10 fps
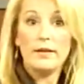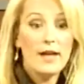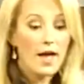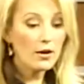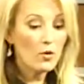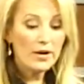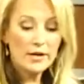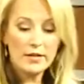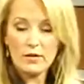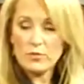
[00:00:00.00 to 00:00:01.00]
Yeah, going
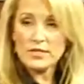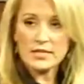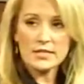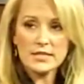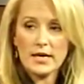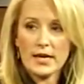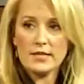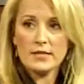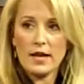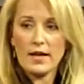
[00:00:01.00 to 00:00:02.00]
into the low 60s again
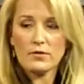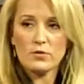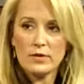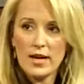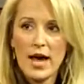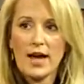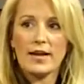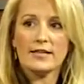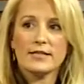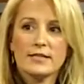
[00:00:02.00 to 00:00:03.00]
today. So
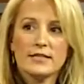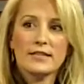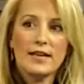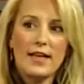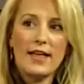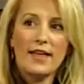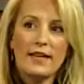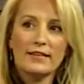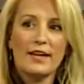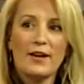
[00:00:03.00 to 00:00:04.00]
nice.
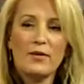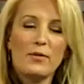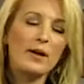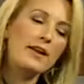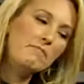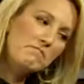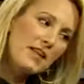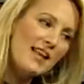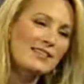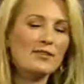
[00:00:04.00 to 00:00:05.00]
Later in the week,
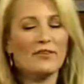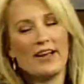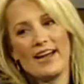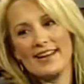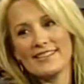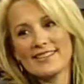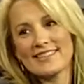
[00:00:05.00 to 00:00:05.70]
not so nice.